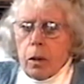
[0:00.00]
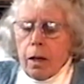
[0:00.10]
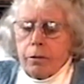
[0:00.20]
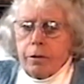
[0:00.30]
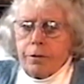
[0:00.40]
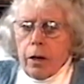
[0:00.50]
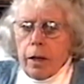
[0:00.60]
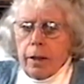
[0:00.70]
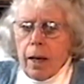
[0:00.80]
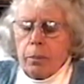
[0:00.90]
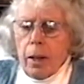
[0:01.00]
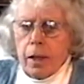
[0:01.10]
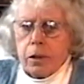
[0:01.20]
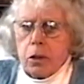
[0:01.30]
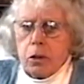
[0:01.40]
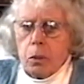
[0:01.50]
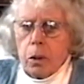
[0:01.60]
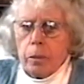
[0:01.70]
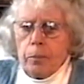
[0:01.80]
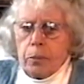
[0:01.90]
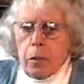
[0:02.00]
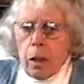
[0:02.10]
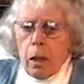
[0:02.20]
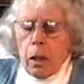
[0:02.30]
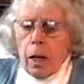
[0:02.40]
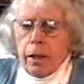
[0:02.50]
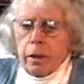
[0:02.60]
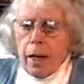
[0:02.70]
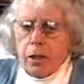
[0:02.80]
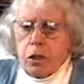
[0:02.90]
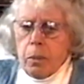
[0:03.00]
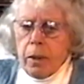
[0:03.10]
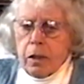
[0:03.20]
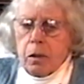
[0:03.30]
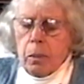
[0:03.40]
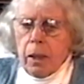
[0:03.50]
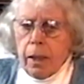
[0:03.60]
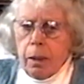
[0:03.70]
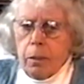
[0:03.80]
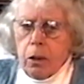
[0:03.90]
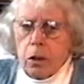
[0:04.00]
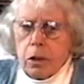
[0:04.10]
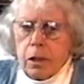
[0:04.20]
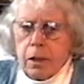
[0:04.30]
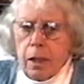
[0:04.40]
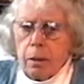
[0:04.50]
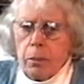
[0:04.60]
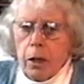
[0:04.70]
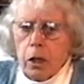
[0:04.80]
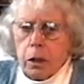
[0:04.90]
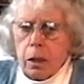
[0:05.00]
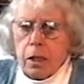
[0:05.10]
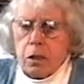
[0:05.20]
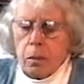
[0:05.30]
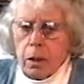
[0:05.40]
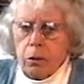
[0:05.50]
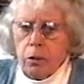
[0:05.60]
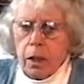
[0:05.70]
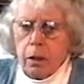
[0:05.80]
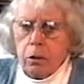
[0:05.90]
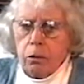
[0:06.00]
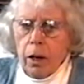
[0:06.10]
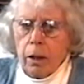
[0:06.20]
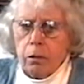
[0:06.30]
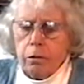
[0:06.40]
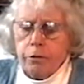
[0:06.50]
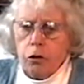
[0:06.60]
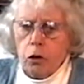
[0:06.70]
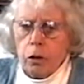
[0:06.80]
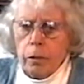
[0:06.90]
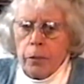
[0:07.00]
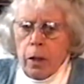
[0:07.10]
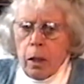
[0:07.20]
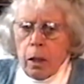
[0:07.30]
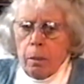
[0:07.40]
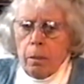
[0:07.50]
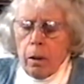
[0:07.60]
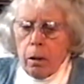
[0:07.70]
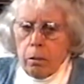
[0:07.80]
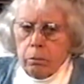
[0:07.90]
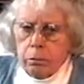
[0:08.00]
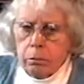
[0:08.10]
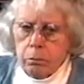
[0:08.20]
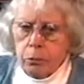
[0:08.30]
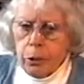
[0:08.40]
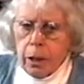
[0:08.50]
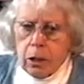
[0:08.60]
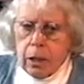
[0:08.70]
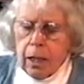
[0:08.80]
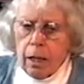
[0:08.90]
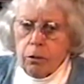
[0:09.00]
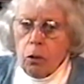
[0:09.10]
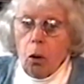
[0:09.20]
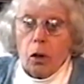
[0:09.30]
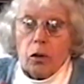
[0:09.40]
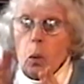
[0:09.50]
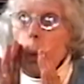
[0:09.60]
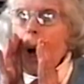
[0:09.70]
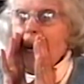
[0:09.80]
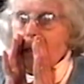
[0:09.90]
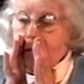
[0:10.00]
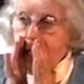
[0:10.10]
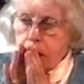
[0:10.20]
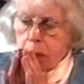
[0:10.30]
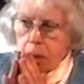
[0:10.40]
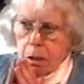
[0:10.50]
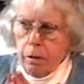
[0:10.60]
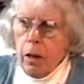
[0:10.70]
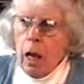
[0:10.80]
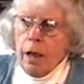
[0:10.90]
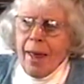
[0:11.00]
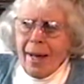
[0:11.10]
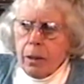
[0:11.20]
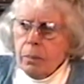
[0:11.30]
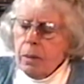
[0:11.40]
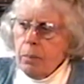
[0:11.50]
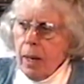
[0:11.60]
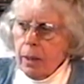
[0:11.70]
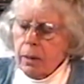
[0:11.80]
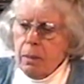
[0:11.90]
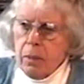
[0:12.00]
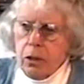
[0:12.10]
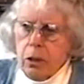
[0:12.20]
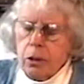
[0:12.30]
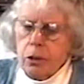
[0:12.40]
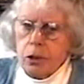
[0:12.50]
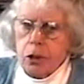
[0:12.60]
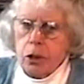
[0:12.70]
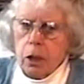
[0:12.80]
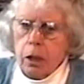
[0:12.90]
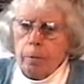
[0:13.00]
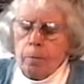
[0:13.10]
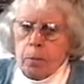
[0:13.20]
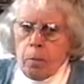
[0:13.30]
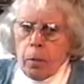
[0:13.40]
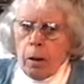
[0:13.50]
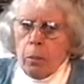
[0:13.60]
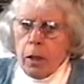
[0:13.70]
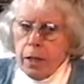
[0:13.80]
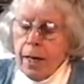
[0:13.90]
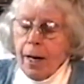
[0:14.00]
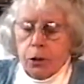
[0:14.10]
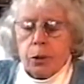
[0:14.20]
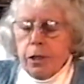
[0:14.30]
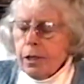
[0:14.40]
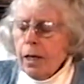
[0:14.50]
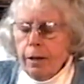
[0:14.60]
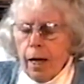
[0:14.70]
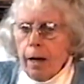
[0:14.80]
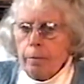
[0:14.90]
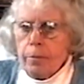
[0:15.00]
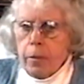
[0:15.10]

we have to find that passage where, and it has to be explained, because he said, America is my great ground for bringing together all the white races. That could be badly misunderstood. But he actually said that.